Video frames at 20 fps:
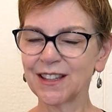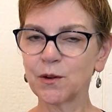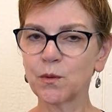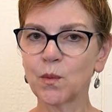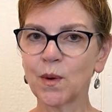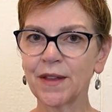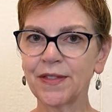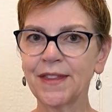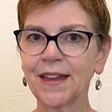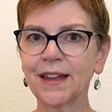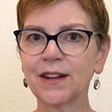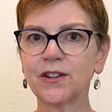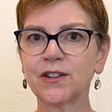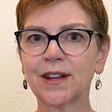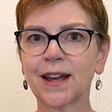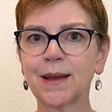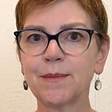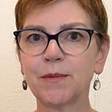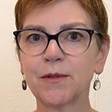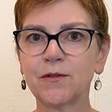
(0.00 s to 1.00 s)
what that
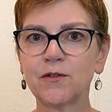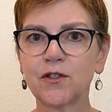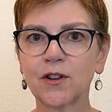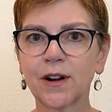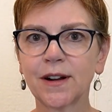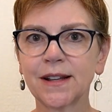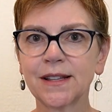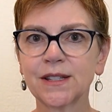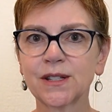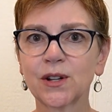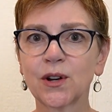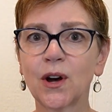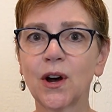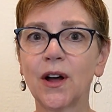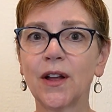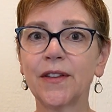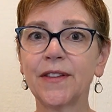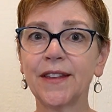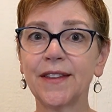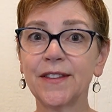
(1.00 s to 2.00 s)
type of drug is
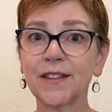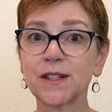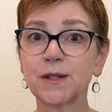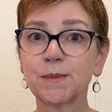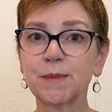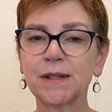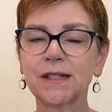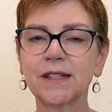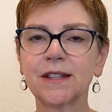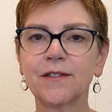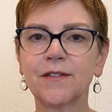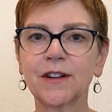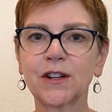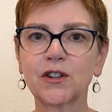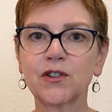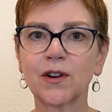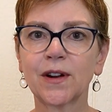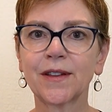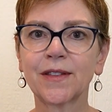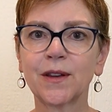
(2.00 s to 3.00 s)
called and the
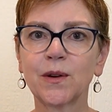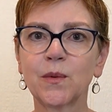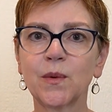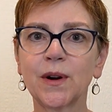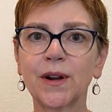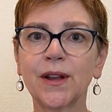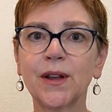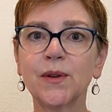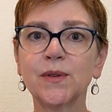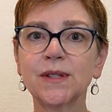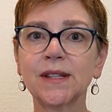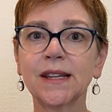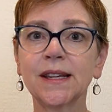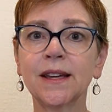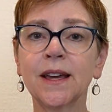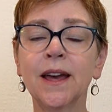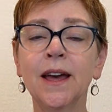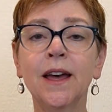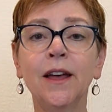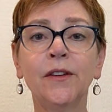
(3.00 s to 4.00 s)
specific drug that we're
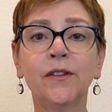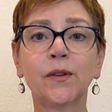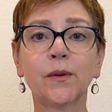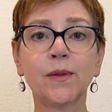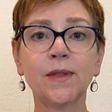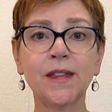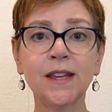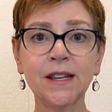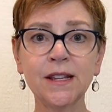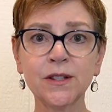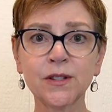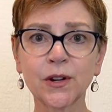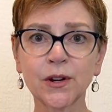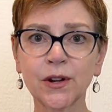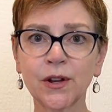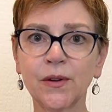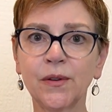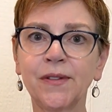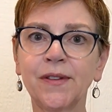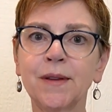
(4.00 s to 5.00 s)
using. So these are
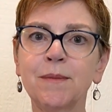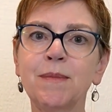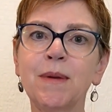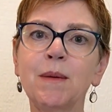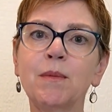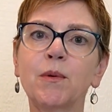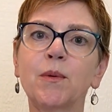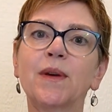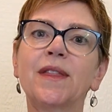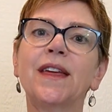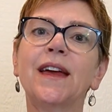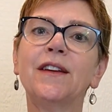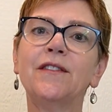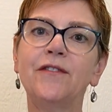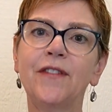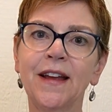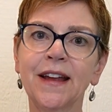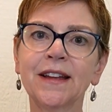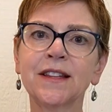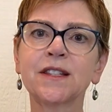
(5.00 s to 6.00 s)
used in people with
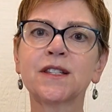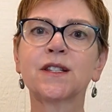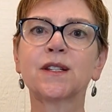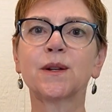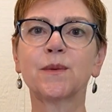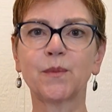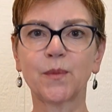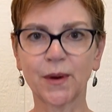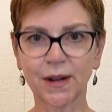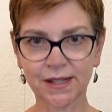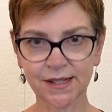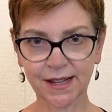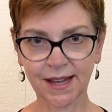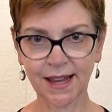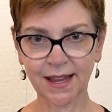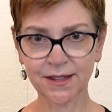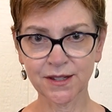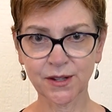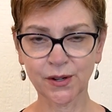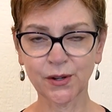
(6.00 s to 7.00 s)
advanced breast
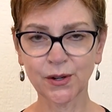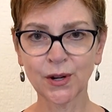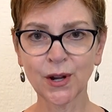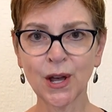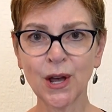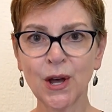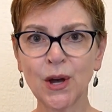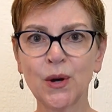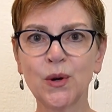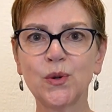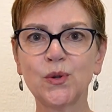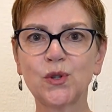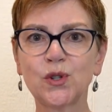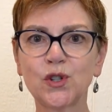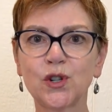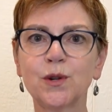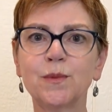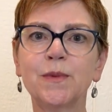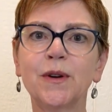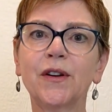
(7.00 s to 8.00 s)
cancer whose
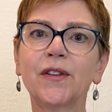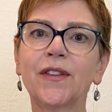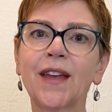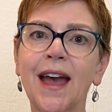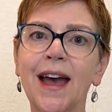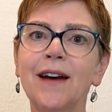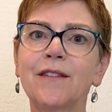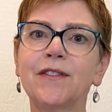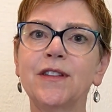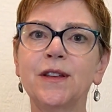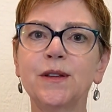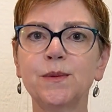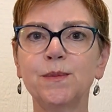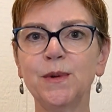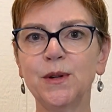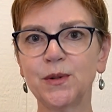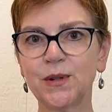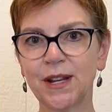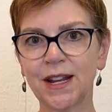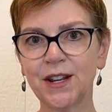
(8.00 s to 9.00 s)
tumors have these
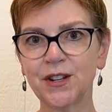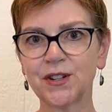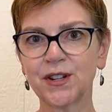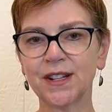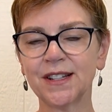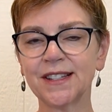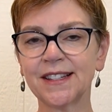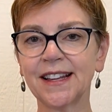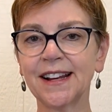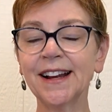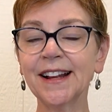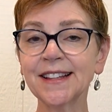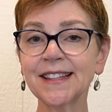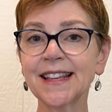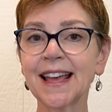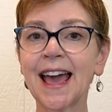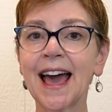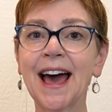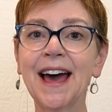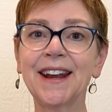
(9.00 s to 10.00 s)
mutations and
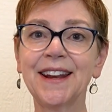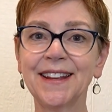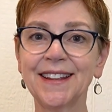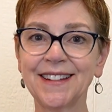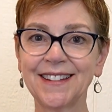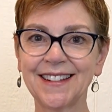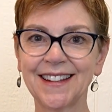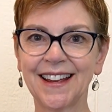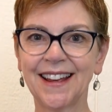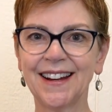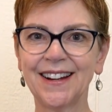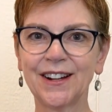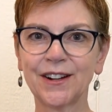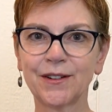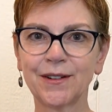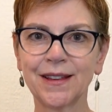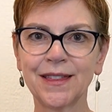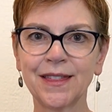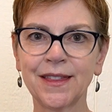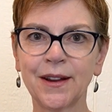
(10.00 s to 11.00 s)
it's added to
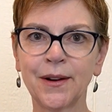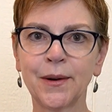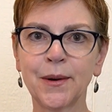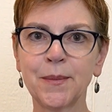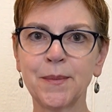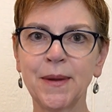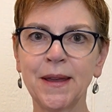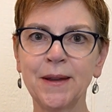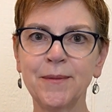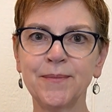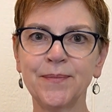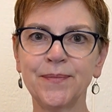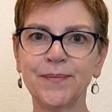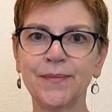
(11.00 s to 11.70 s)
endocrine therapy.